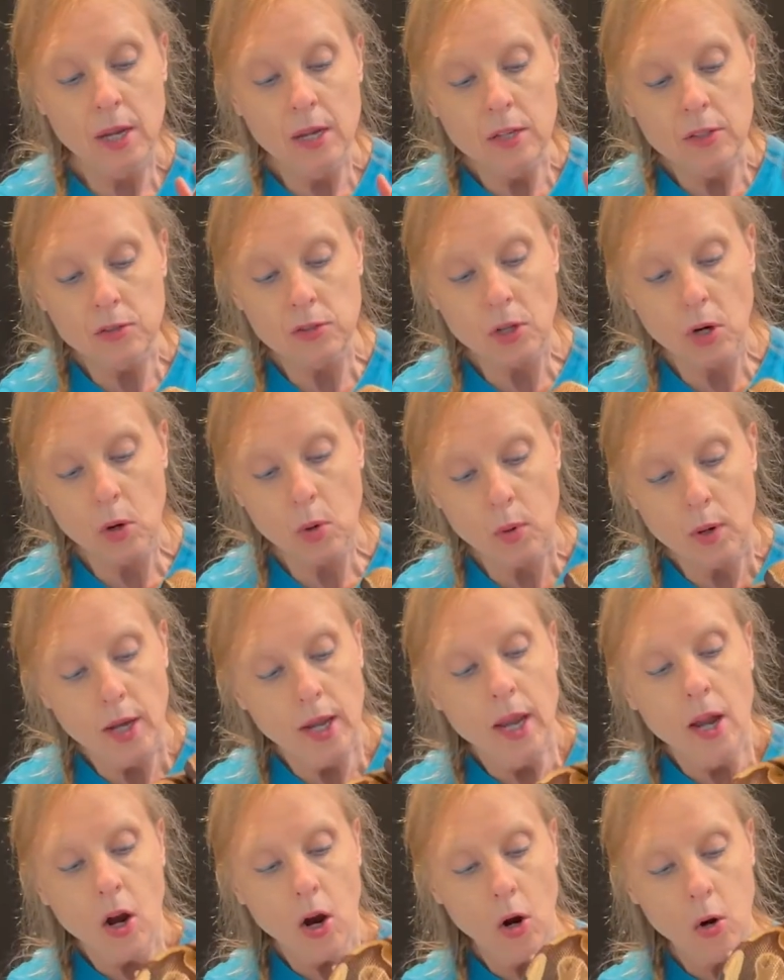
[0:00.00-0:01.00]
So
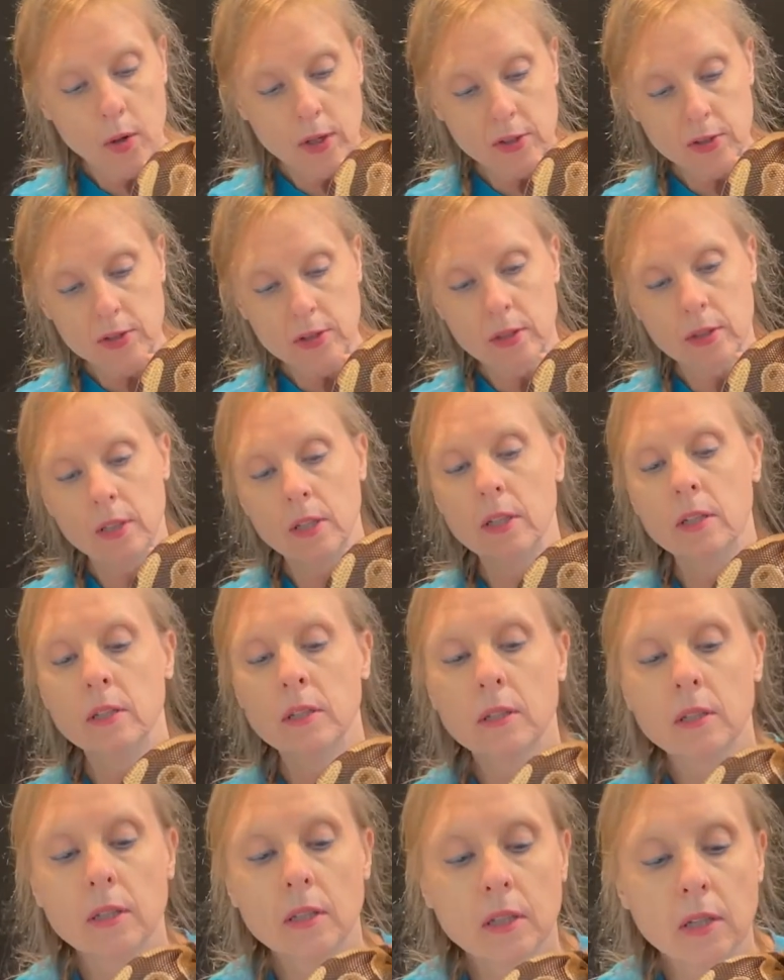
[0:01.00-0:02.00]
Otis, in